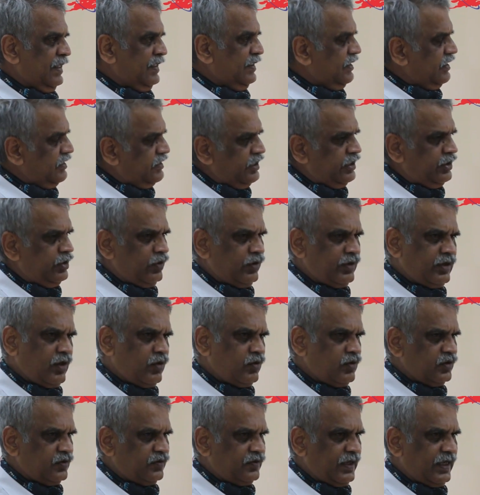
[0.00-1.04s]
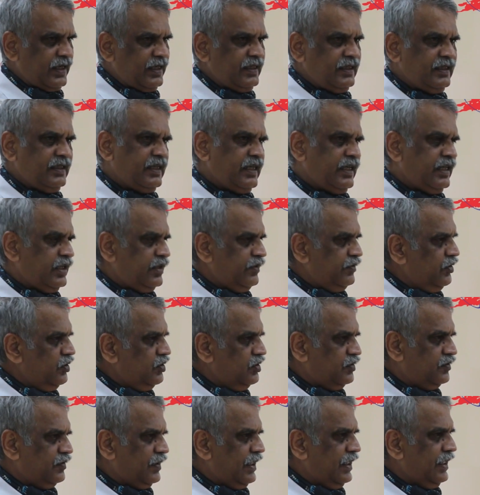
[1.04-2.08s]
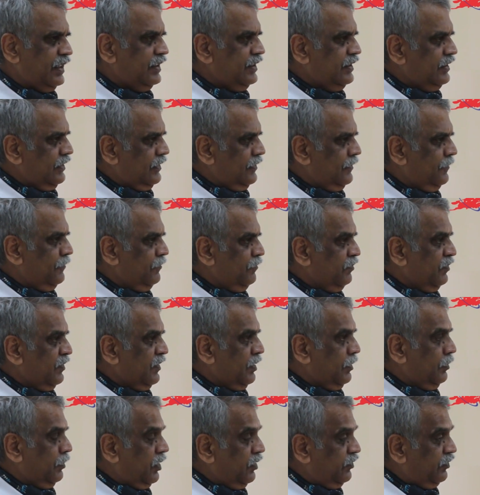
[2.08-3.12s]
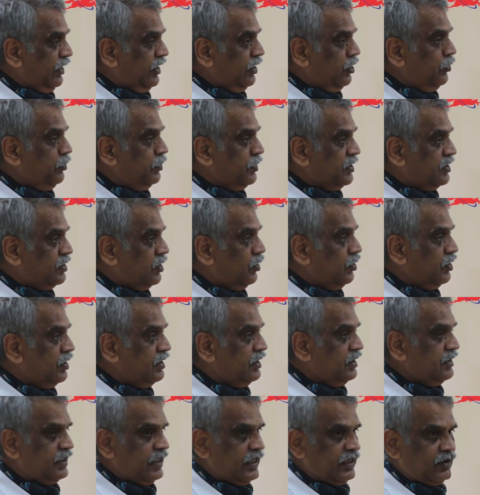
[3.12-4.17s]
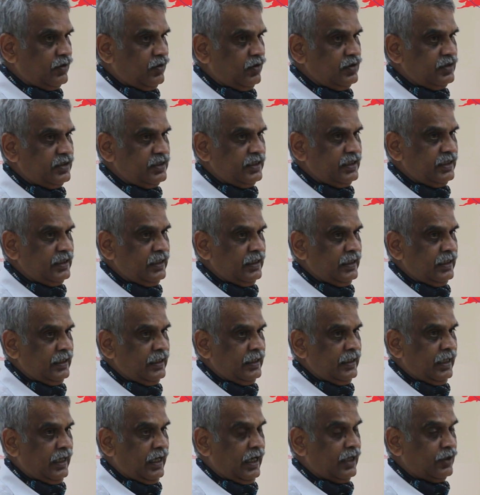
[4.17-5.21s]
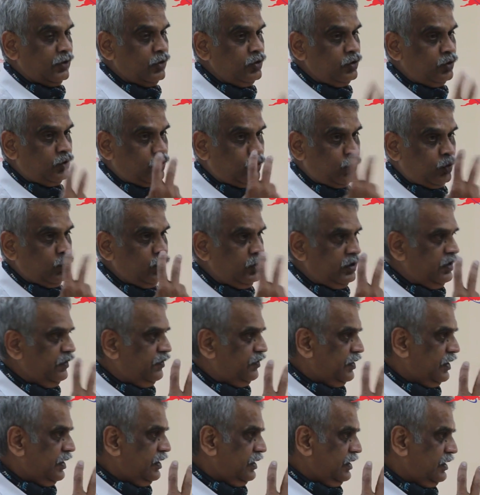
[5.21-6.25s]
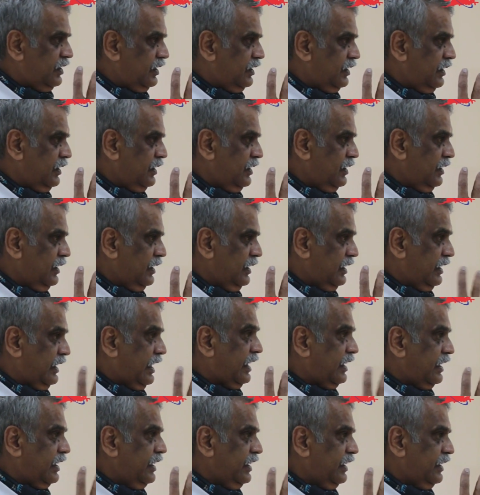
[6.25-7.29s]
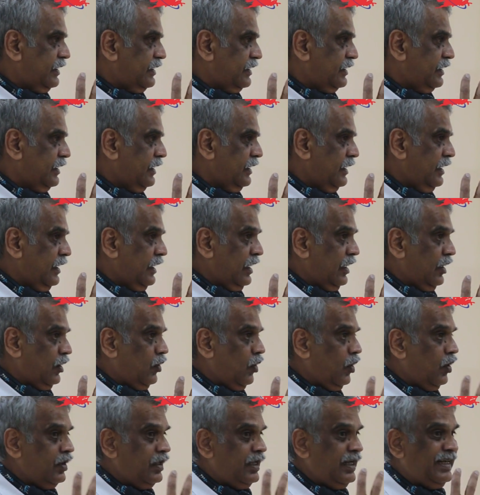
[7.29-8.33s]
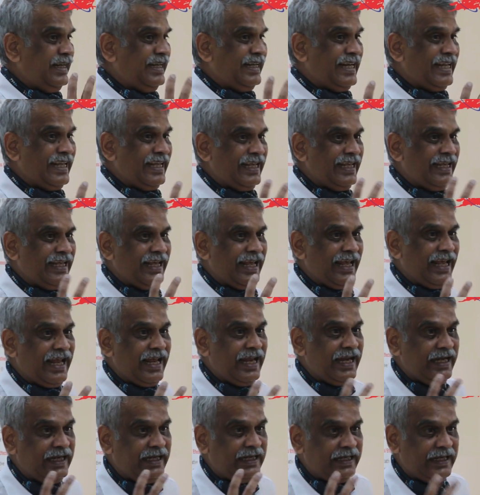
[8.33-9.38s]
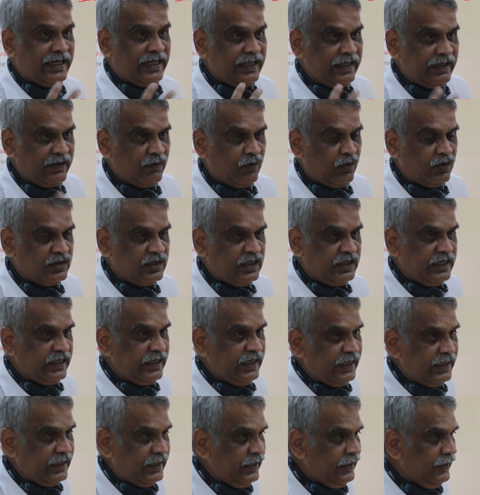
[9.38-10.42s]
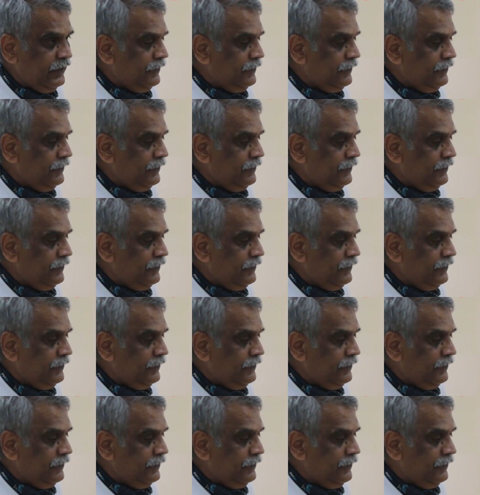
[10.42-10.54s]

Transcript: The GTO ground is fine, the interview is fine, but where you miss out in the psychology are on 2 different techniques called the TAT. What's a TAT?